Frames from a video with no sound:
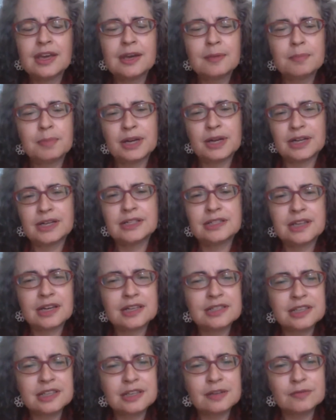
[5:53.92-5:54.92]
But it
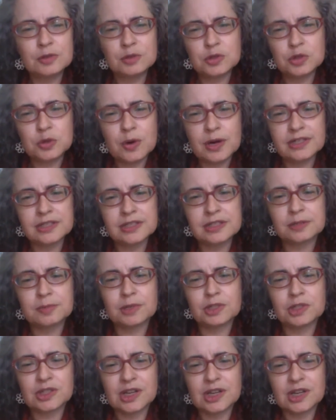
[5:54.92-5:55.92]
does give you twice as
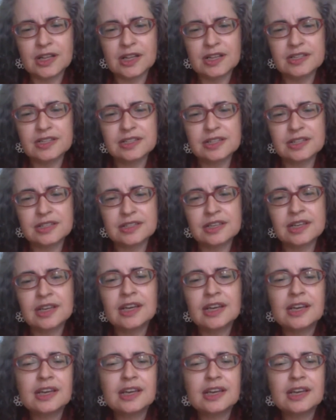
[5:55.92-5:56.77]
much dialysis.